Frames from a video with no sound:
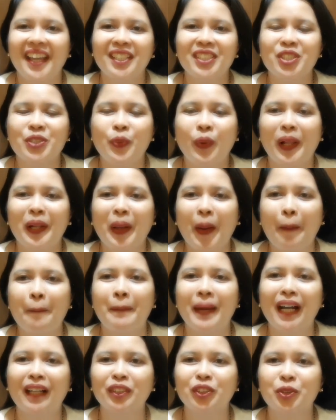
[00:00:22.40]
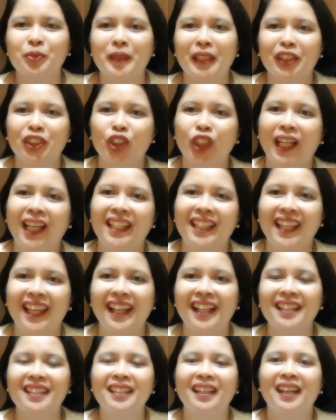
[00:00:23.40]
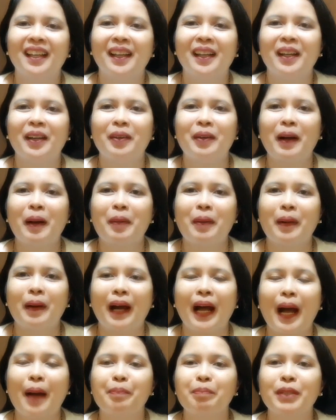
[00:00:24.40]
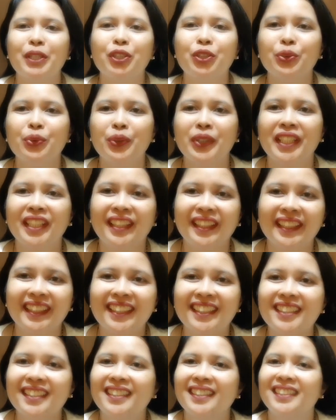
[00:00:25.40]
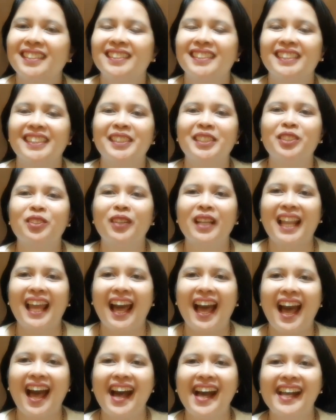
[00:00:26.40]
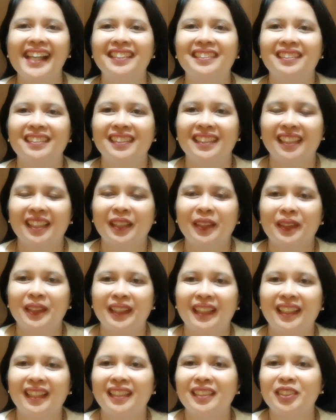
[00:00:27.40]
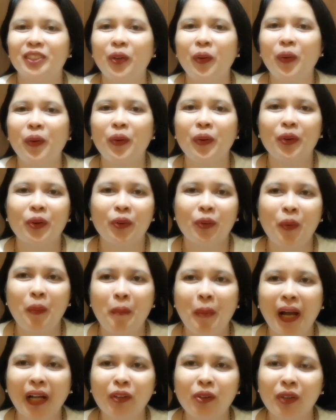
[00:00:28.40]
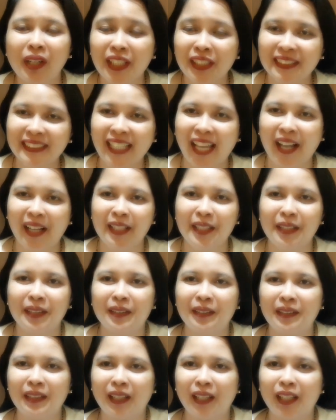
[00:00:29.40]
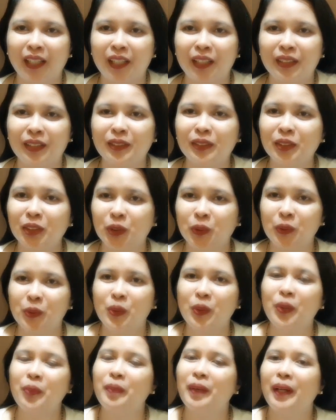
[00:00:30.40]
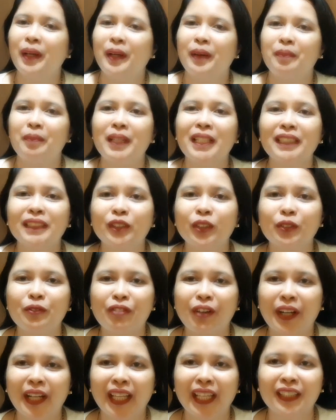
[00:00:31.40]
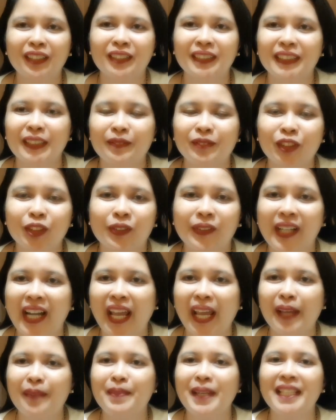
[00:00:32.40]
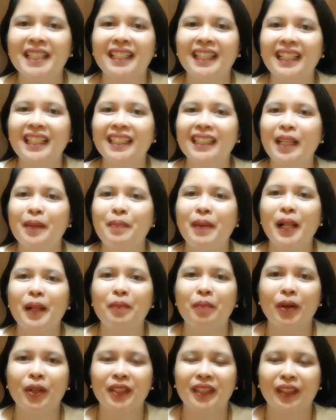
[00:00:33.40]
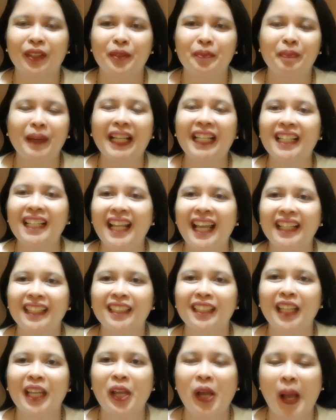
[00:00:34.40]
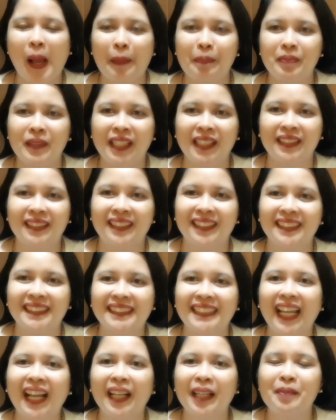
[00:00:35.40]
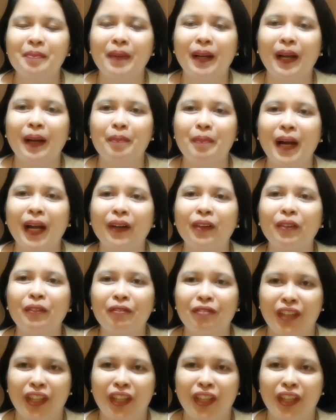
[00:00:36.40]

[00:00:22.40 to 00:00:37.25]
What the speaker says: guys, welcome back to my channel. Happy New Year sa inyong lahat. Okay, so kung bago kayo sa aking YouTube, please don't forget to subscribe and click the bell button para lagi kayong updated sa aking mga bagong